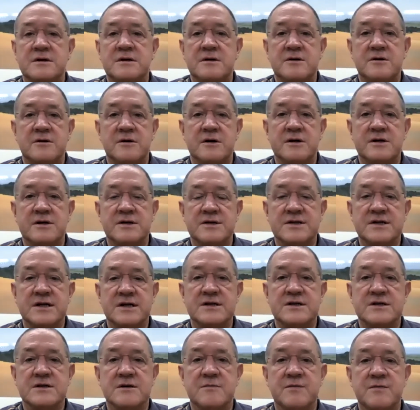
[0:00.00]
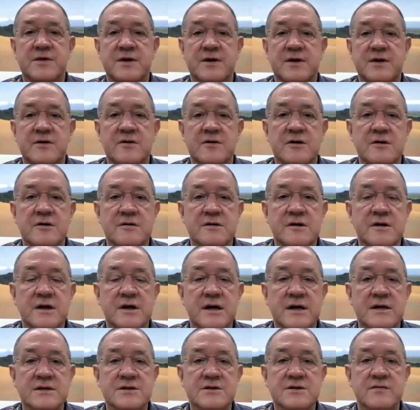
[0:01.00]
you're going to say something along the
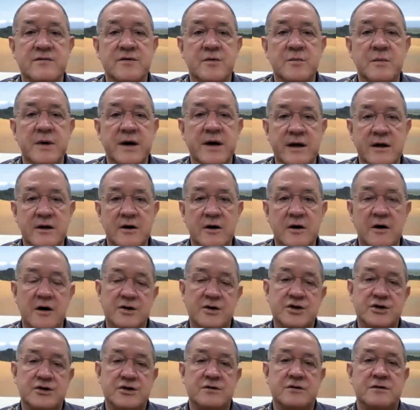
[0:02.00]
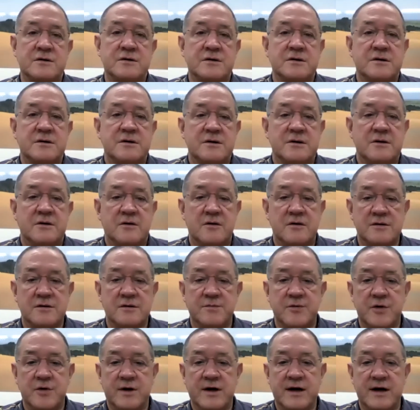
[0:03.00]
lines of "Oh my gosh," or
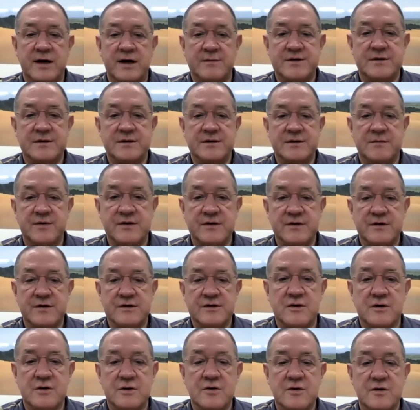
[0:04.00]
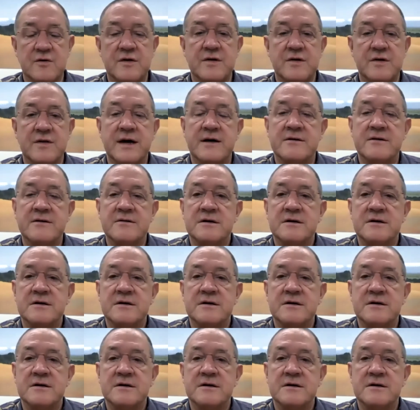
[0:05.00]
perhaps something stronger than that.